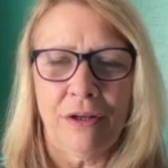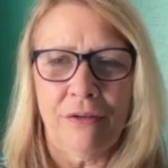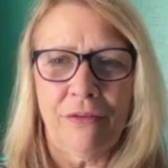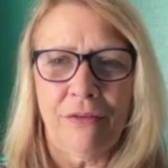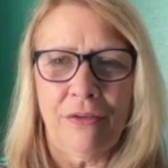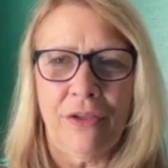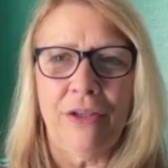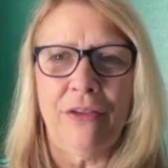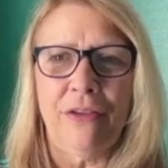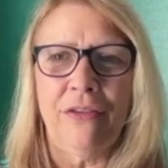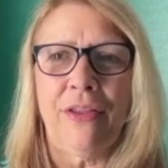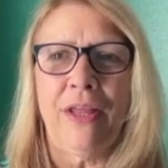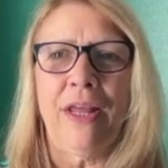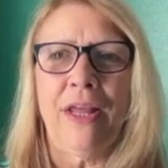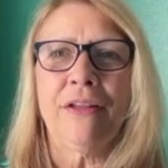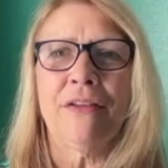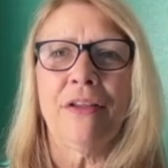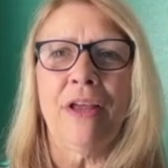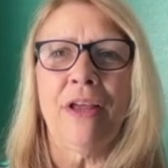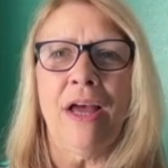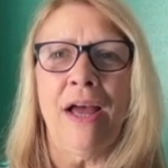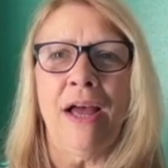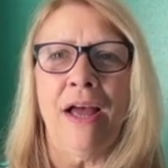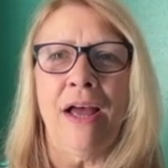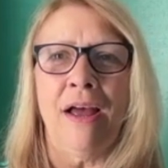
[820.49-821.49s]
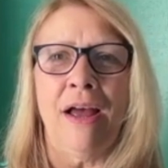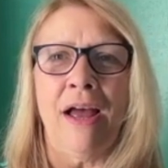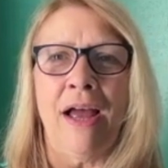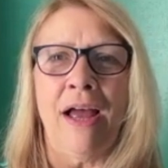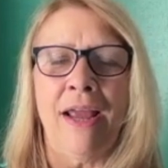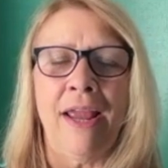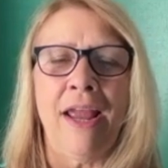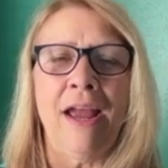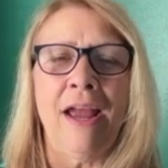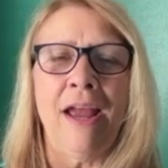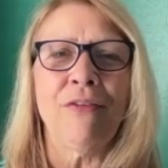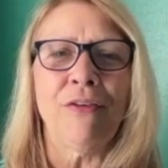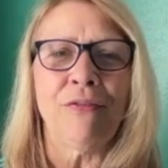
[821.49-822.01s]
that I
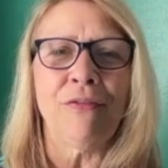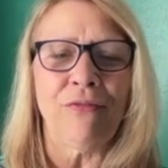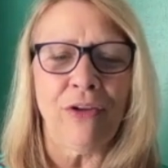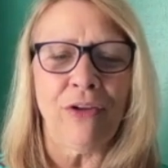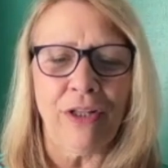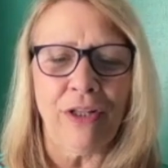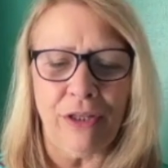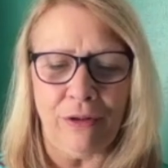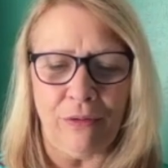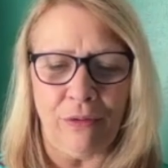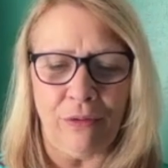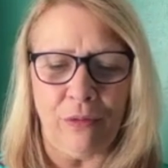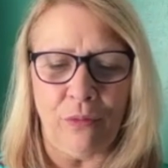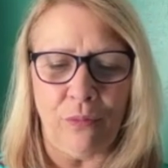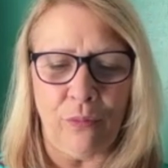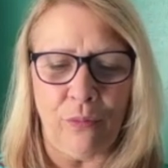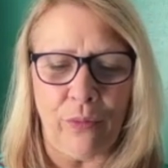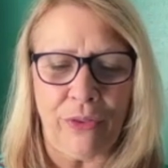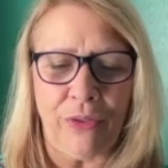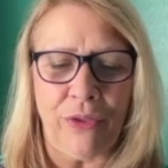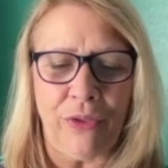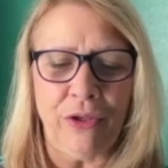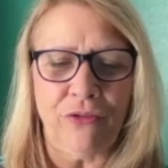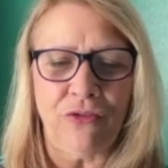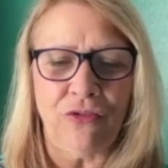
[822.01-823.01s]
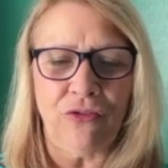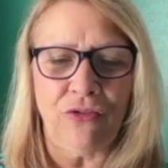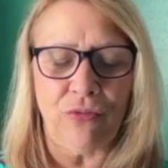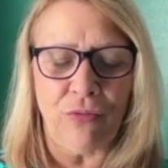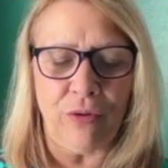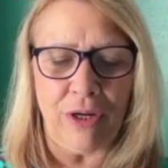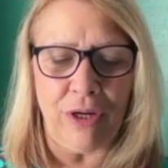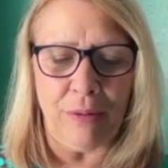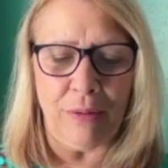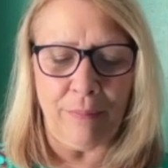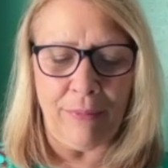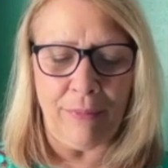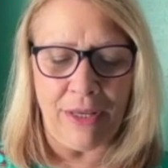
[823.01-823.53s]
have a feeling with this
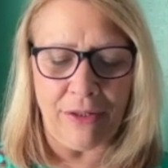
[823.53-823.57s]
stream,